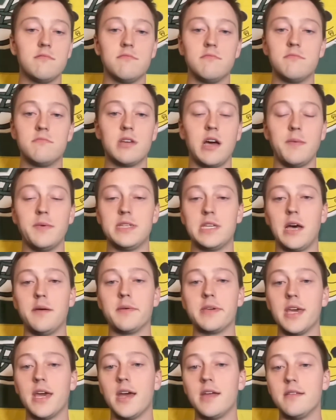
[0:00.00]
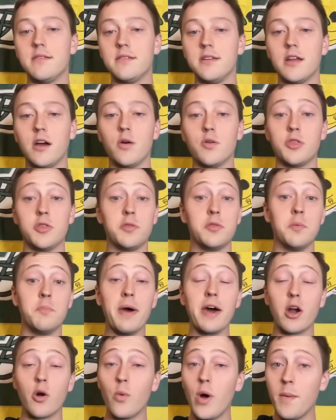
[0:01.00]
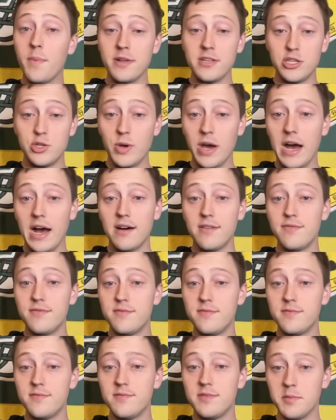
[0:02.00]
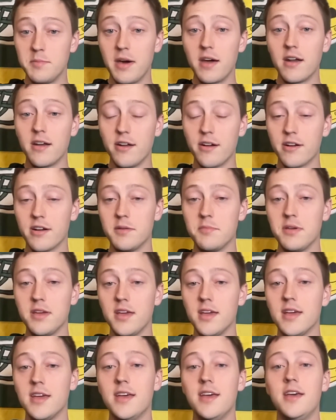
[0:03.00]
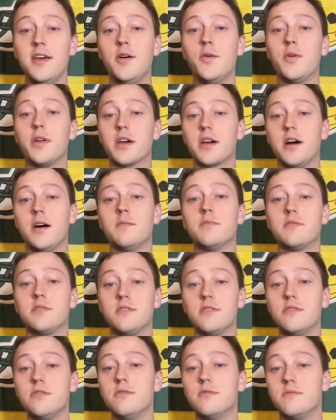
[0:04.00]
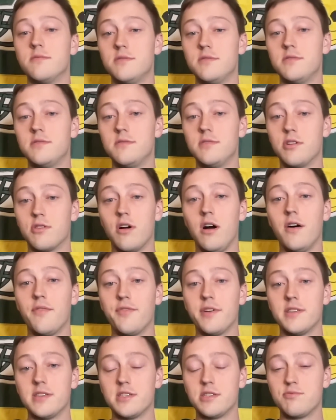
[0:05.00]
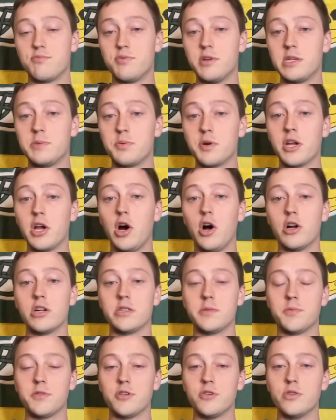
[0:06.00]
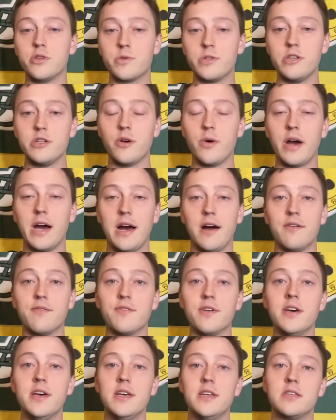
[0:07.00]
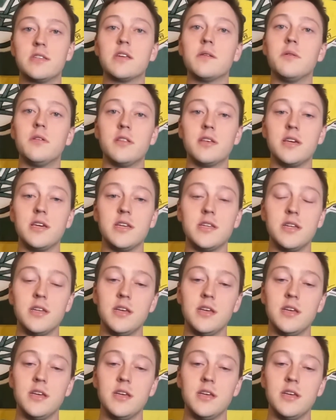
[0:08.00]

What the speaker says: time and time again. You know, the better weapons you have, the better you're going to be when it comes to your offense. It's pretty hard to produce when you don't have some elite